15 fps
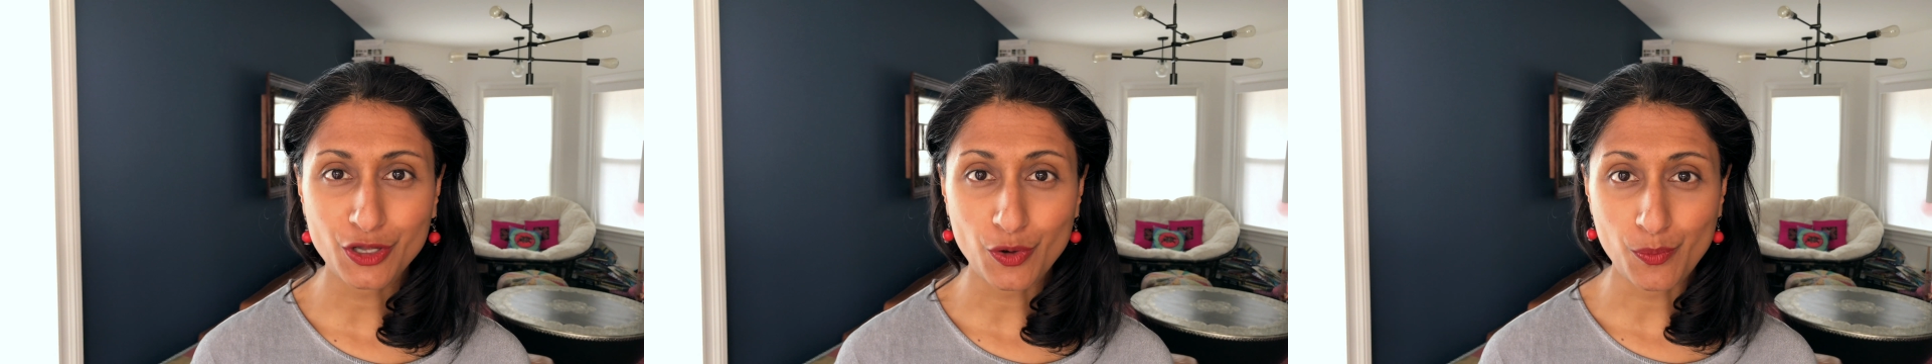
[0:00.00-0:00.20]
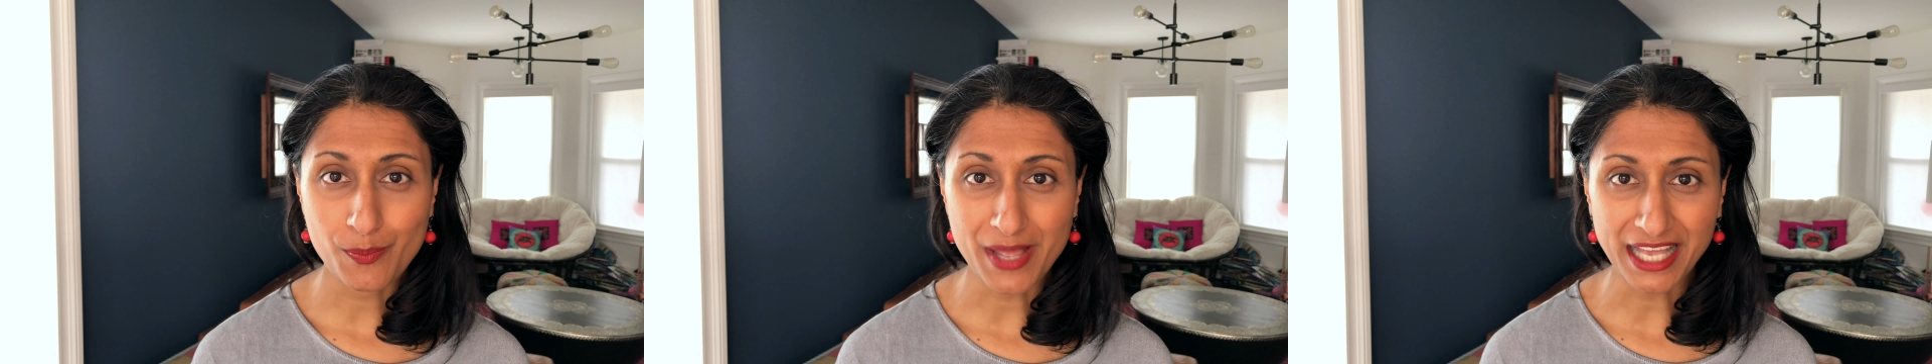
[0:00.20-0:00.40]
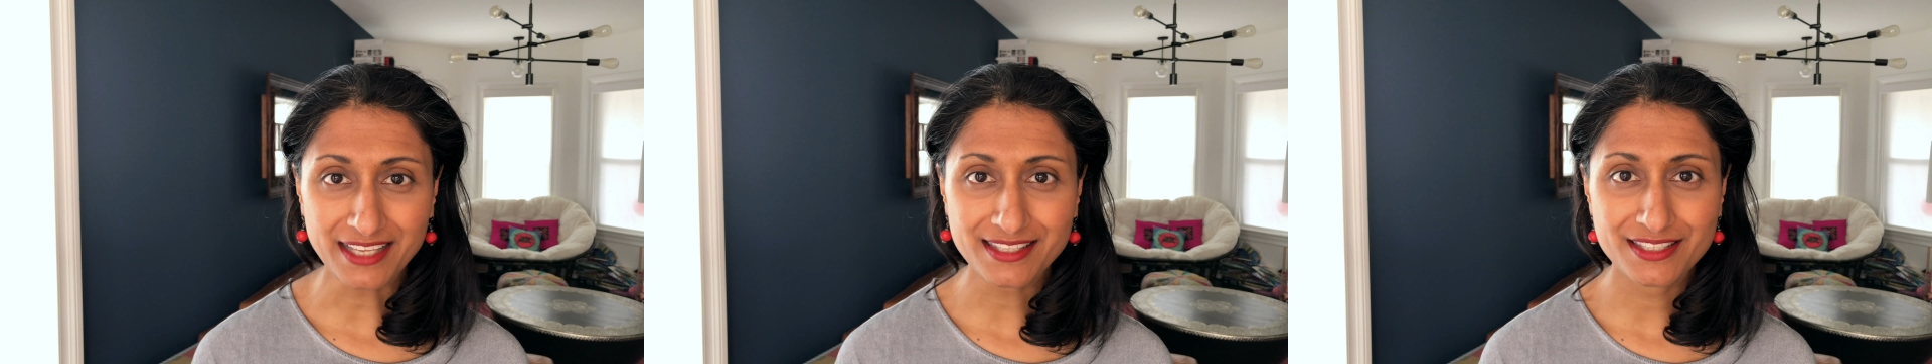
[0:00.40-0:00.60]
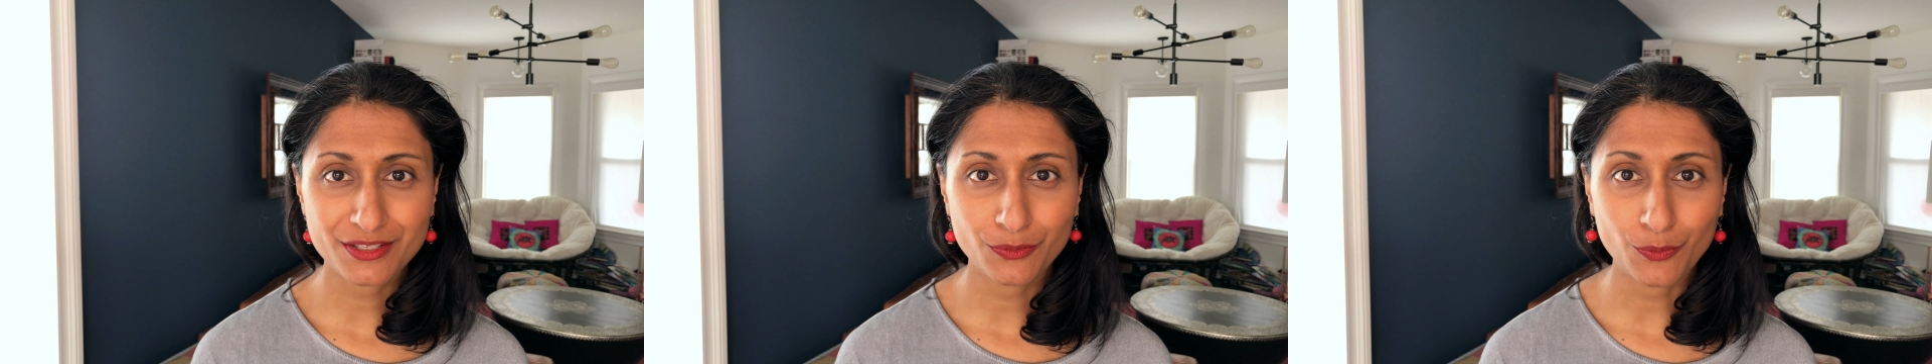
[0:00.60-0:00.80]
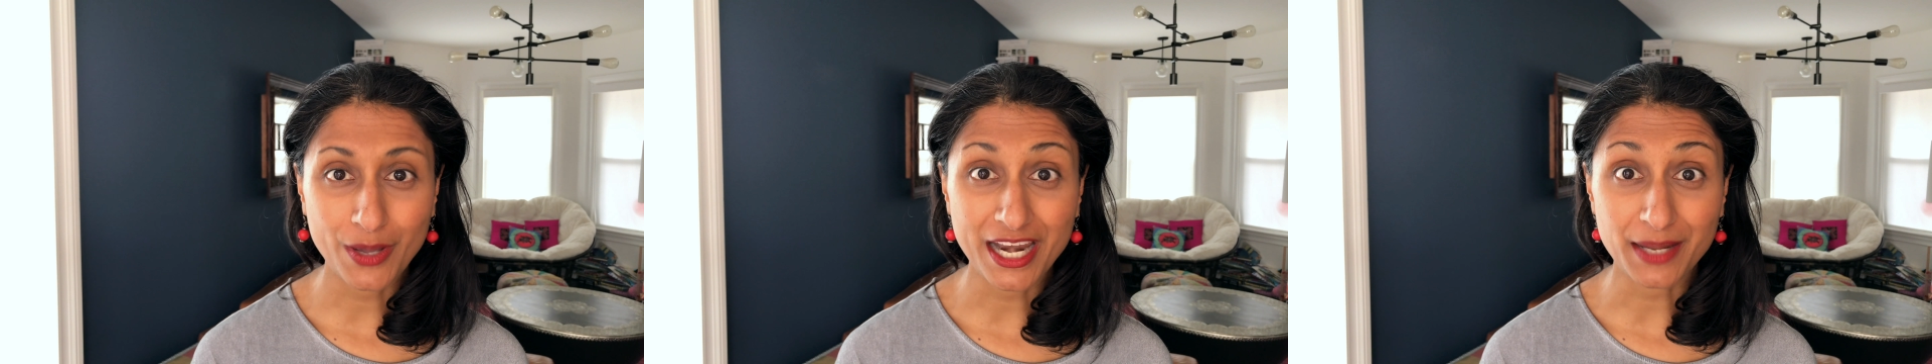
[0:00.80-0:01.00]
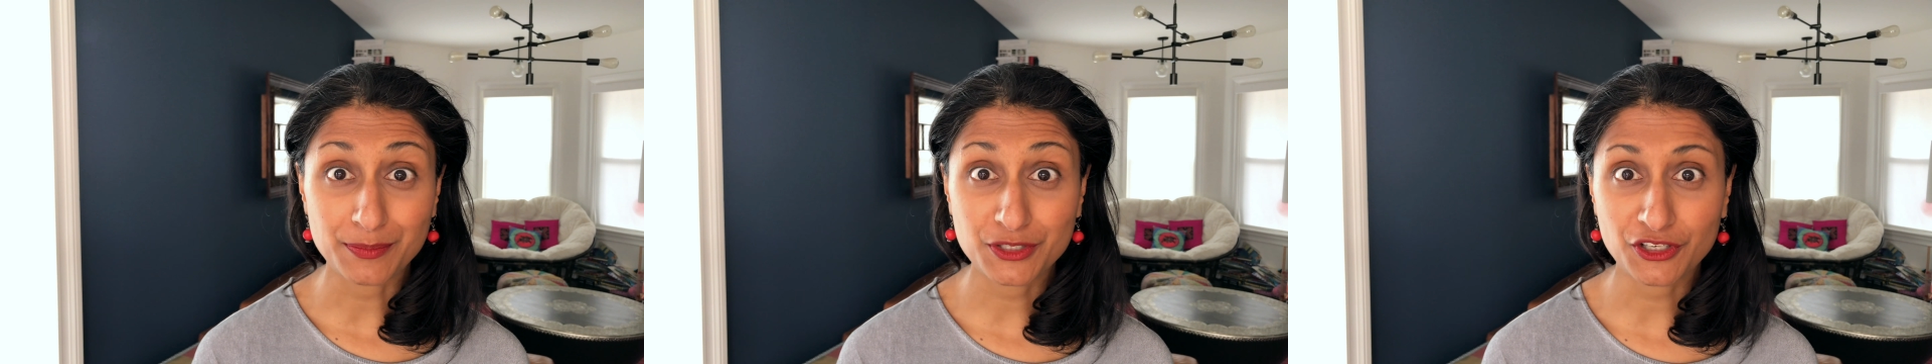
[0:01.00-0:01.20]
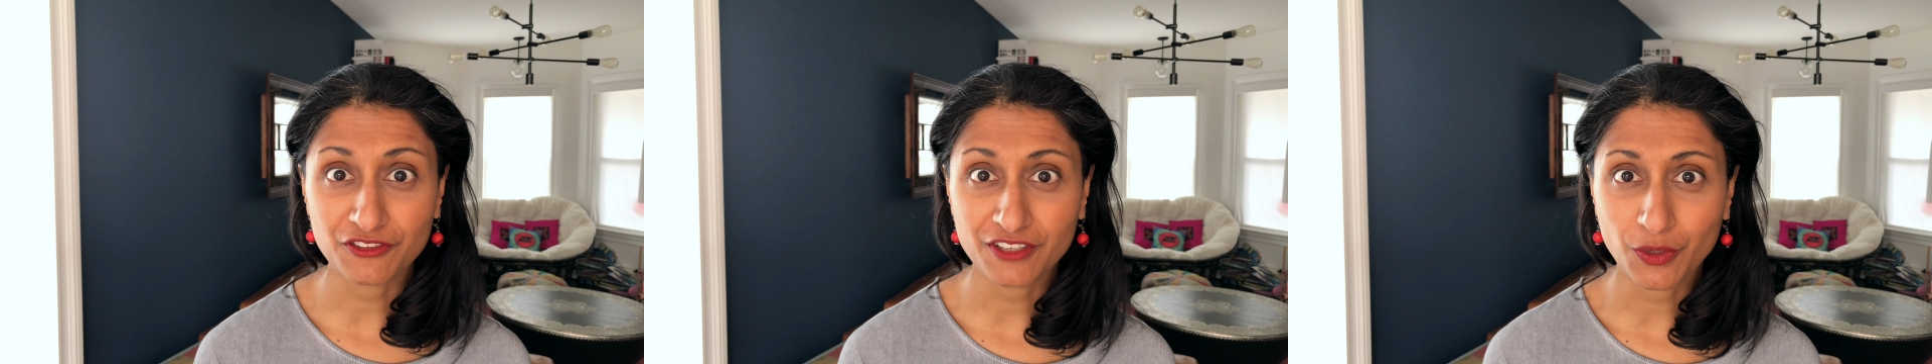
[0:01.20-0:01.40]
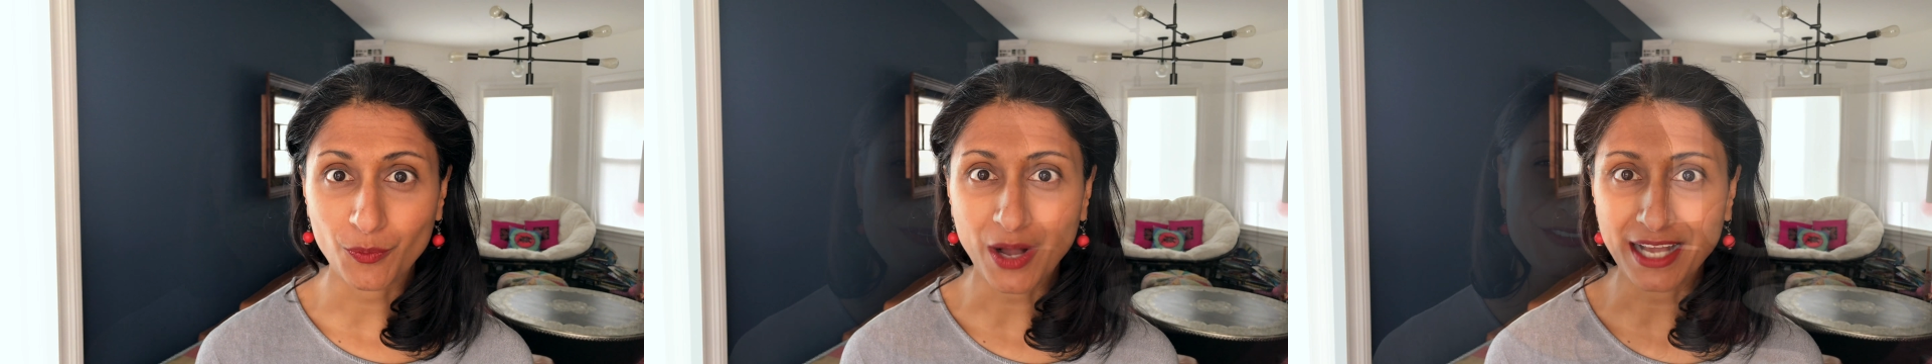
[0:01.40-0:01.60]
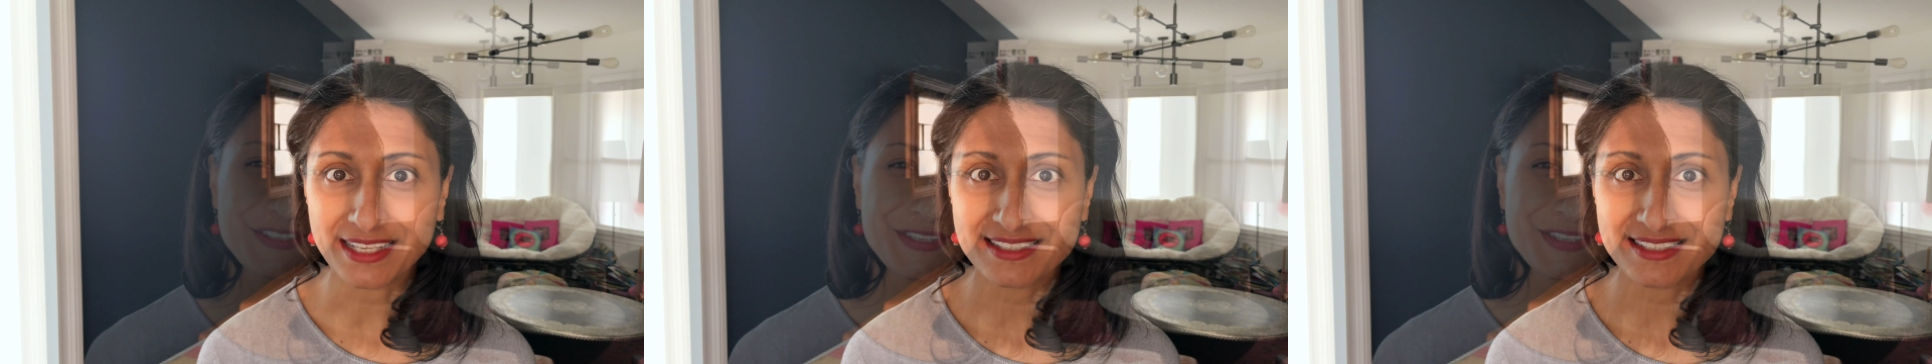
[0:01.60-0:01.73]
go best when I'm serving wine.